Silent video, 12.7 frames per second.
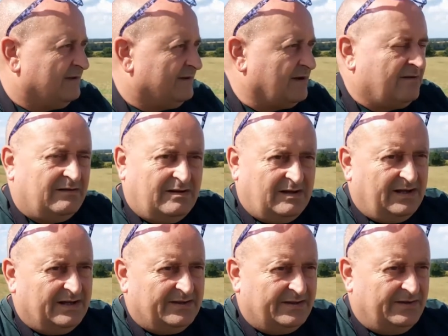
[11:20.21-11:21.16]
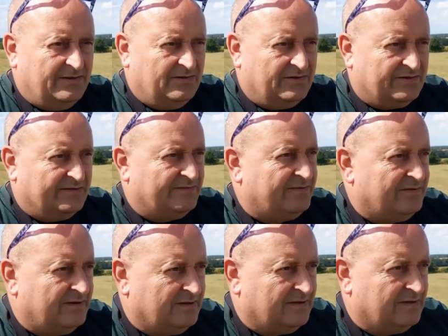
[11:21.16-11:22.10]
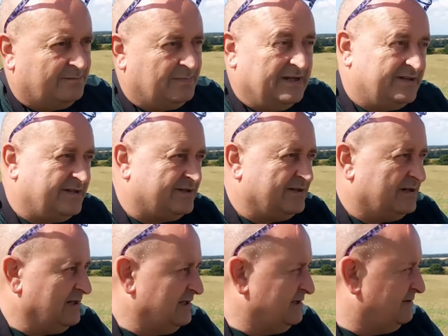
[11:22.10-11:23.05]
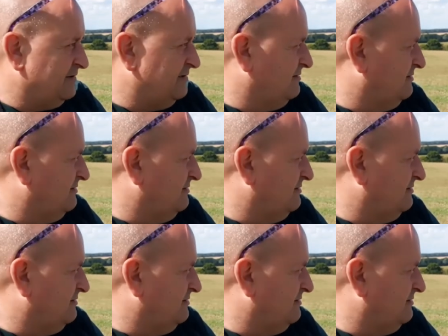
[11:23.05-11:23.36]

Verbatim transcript: don't like the use of pesticides, but